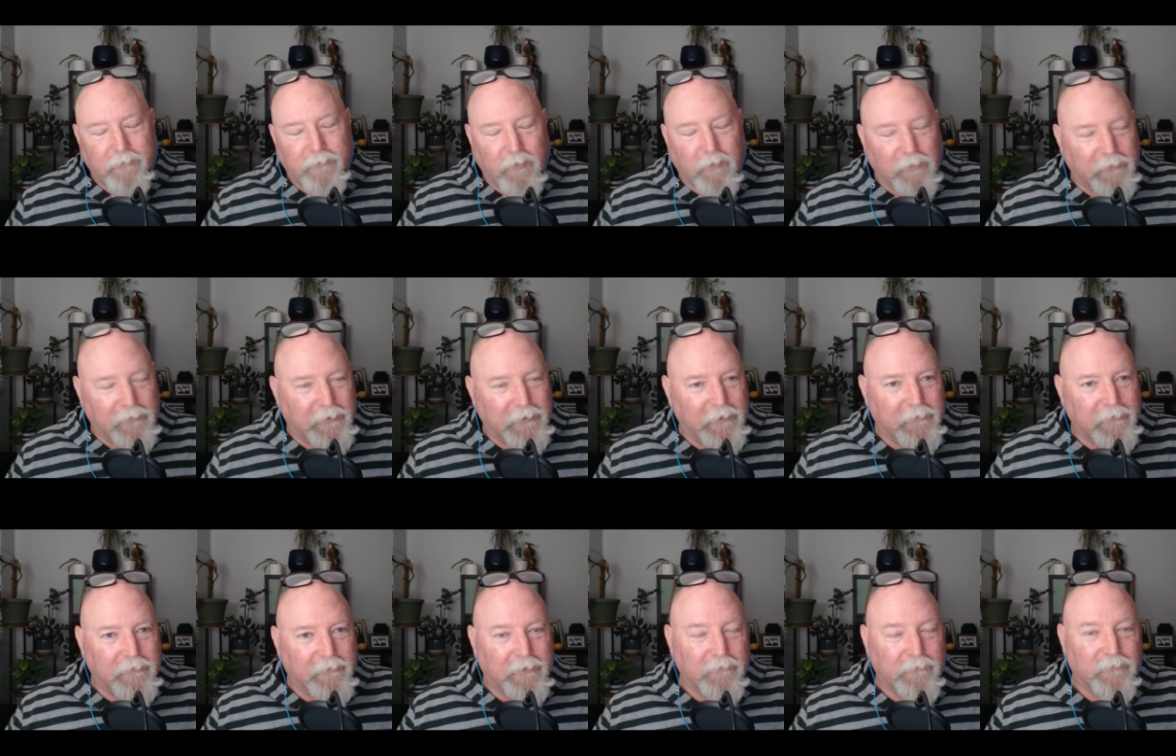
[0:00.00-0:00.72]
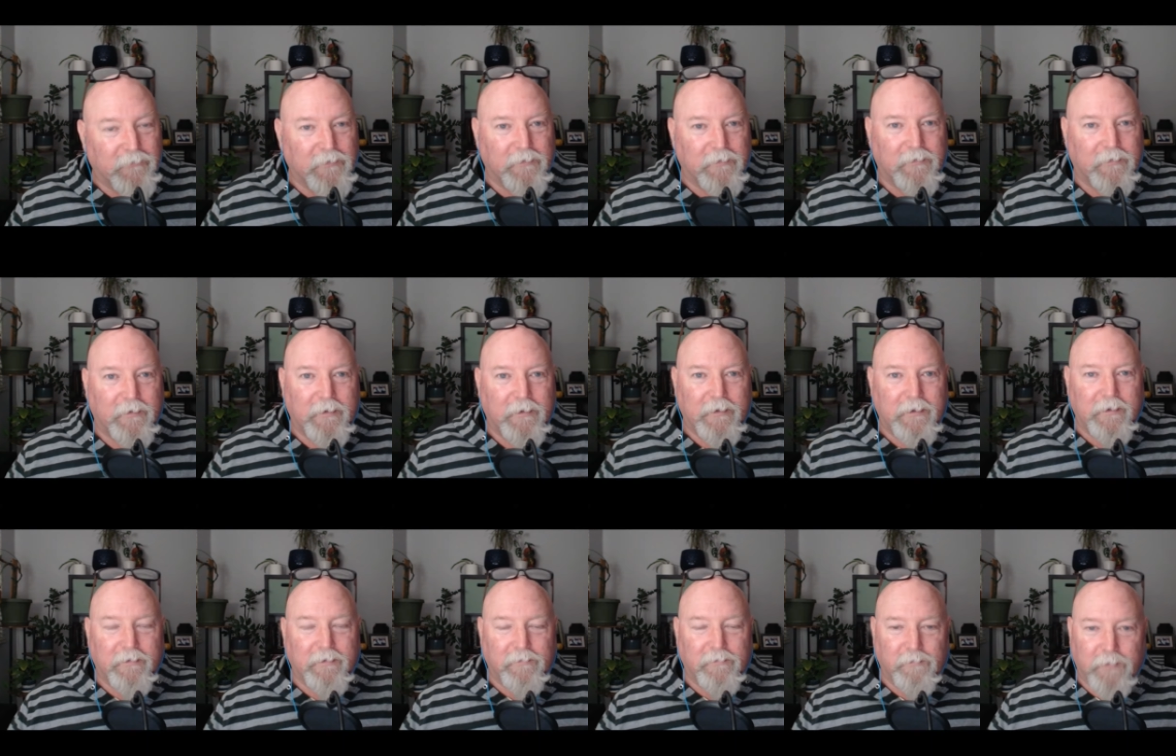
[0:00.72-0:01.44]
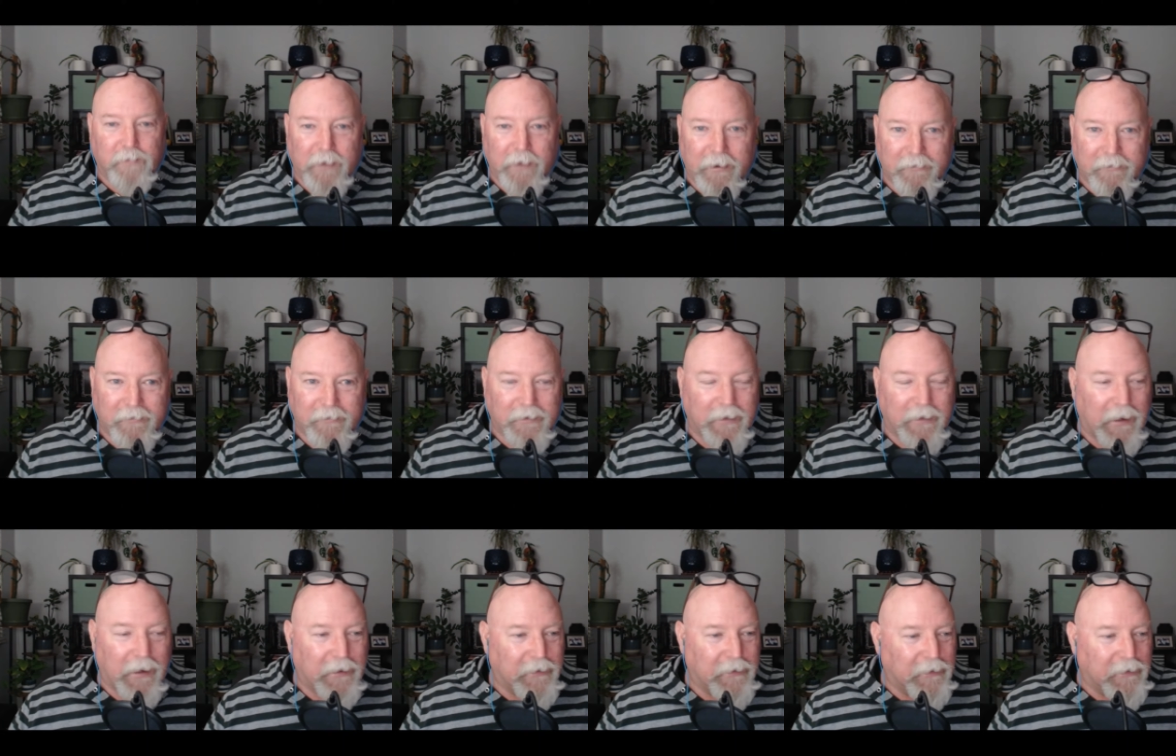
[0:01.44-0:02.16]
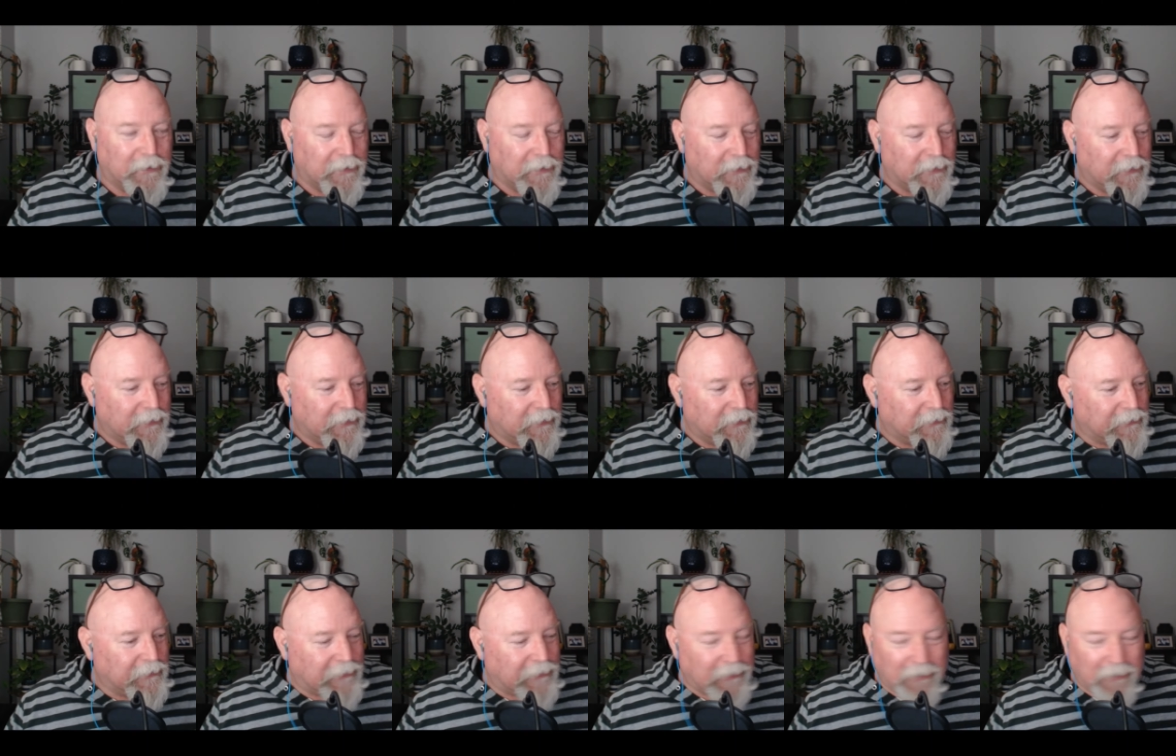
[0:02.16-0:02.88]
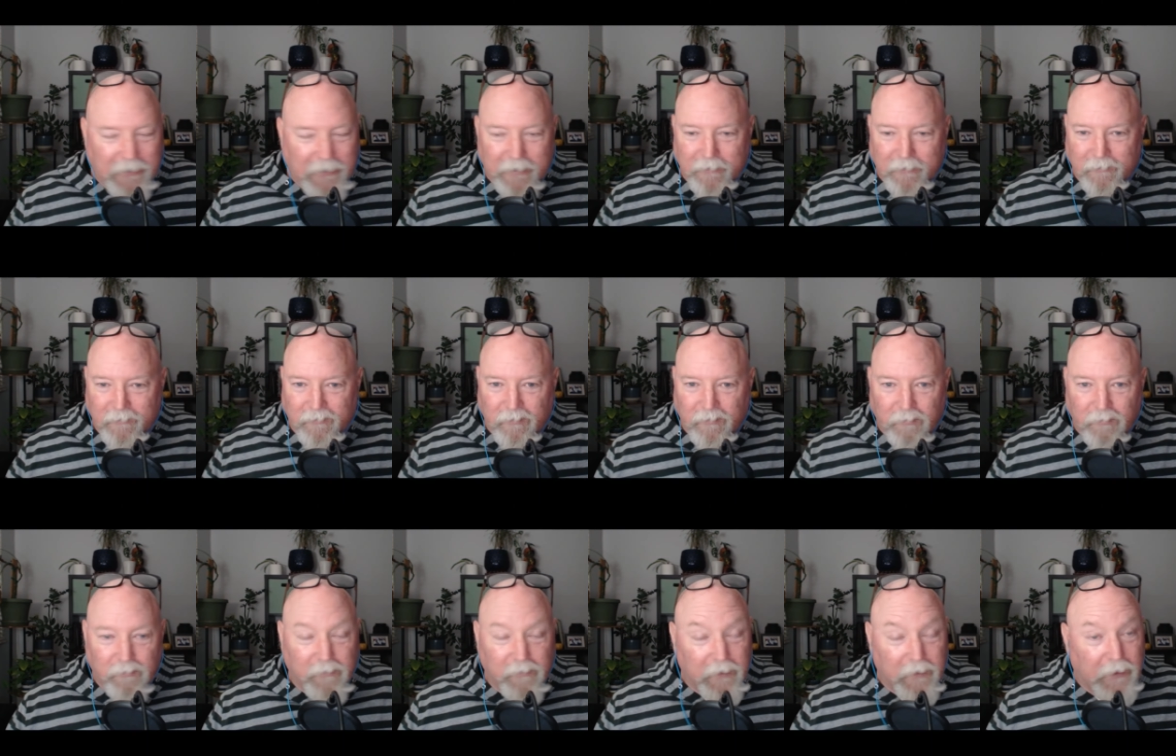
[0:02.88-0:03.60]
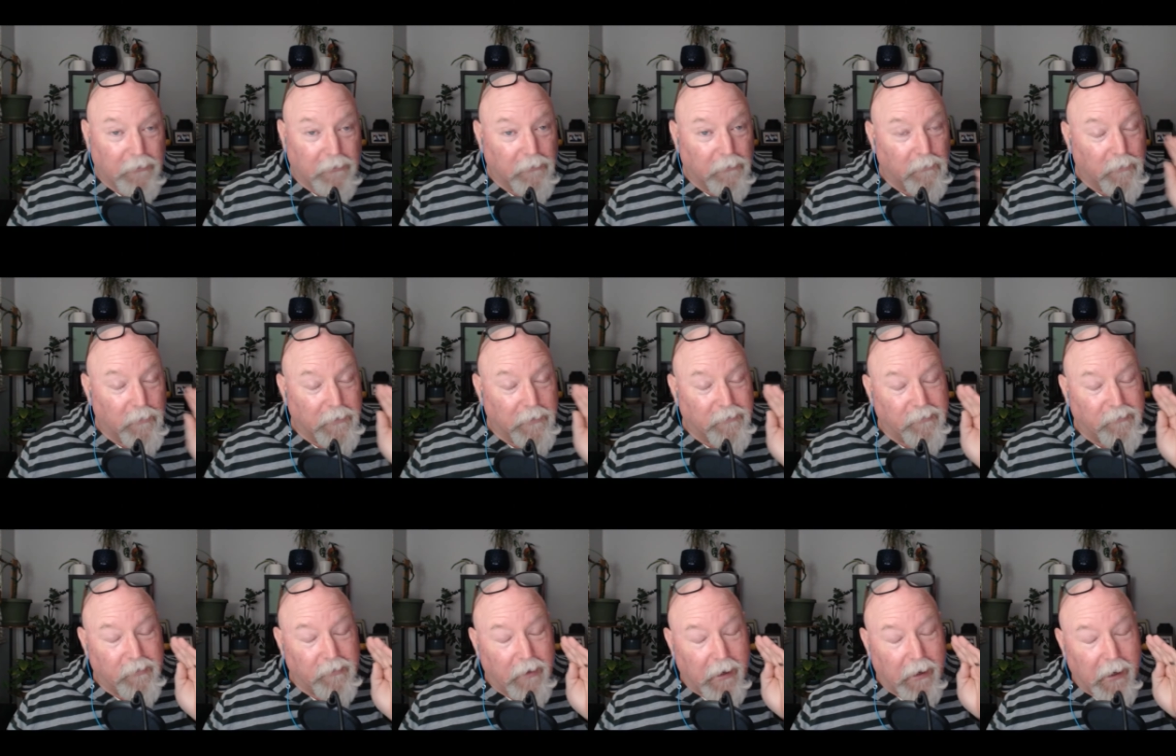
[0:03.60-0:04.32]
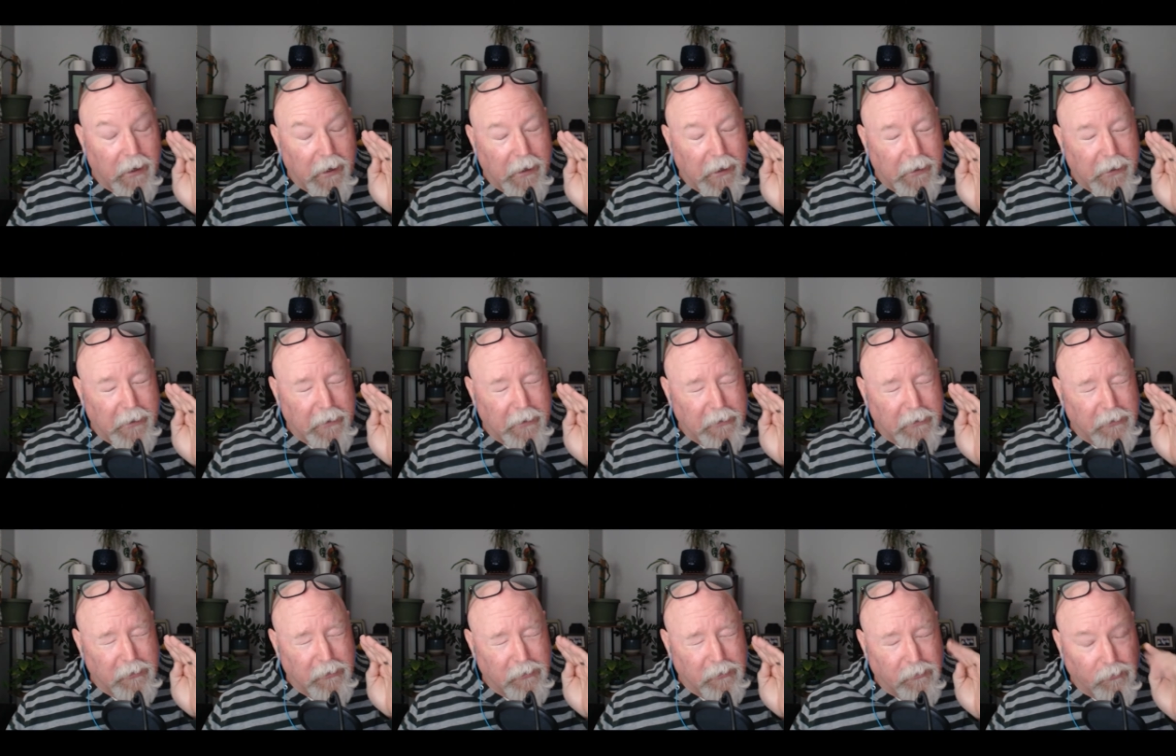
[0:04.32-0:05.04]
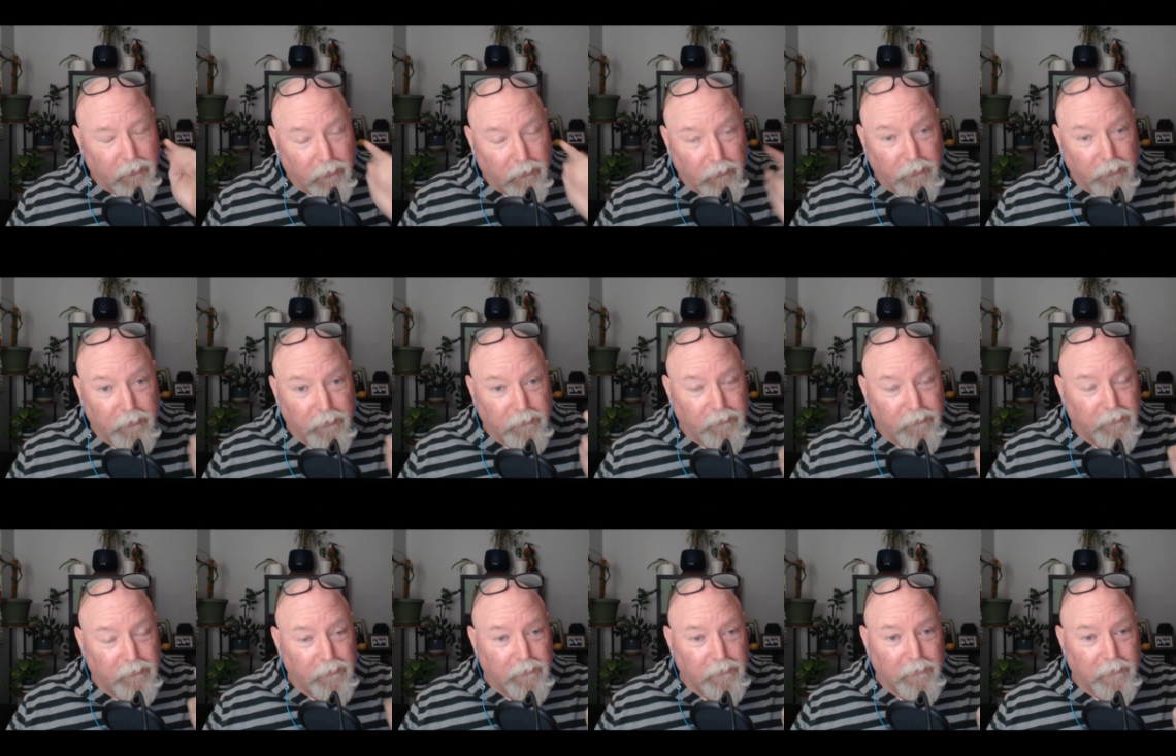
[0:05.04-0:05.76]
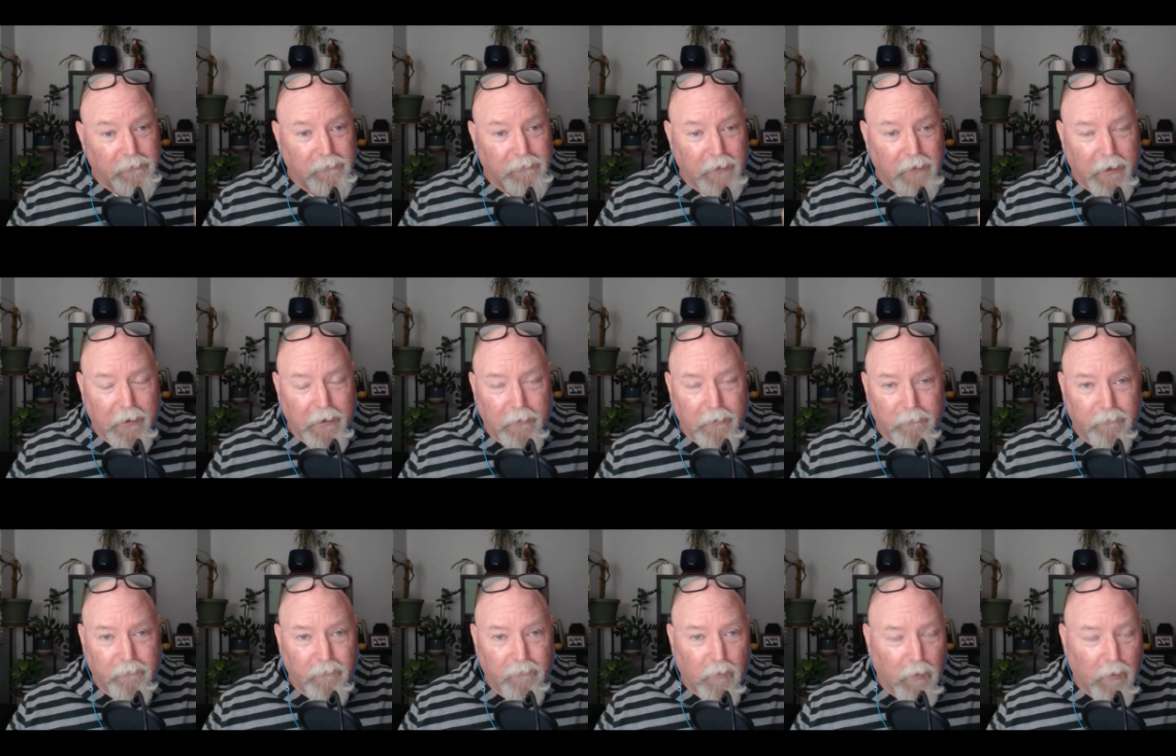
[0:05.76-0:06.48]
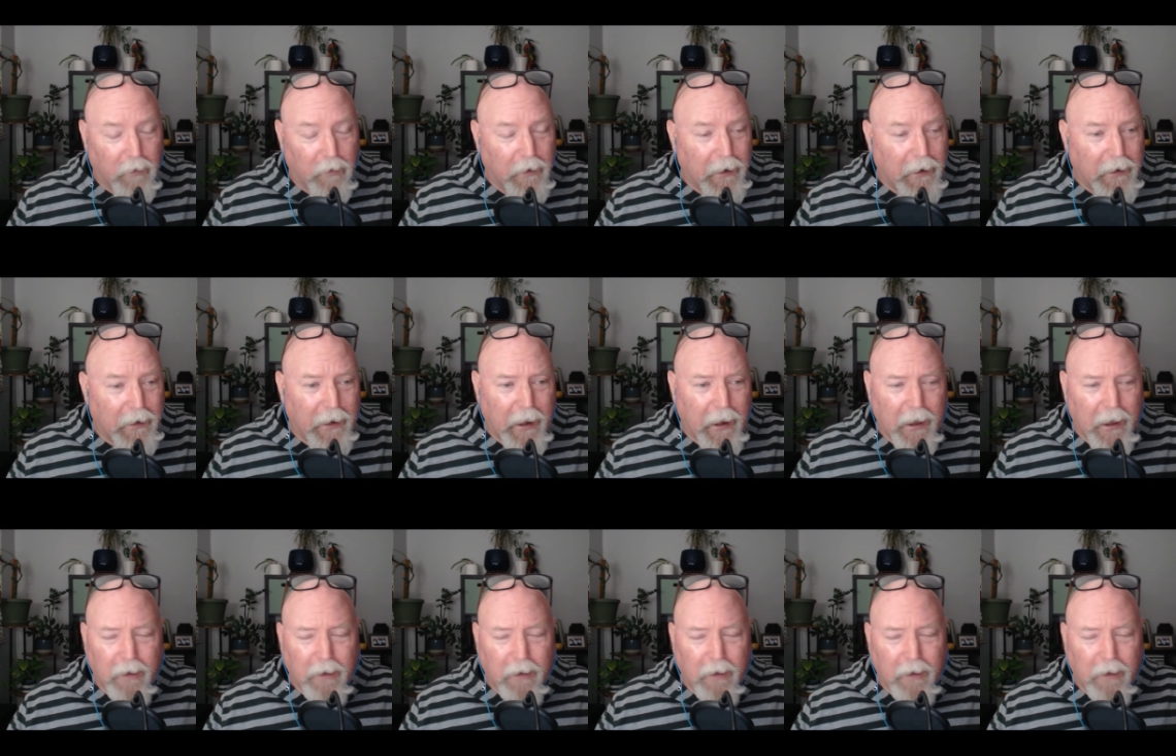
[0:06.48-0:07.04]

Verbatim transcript: Of course, he has given us his blessing. I get his newsletter, which I encourage you to sign up for. And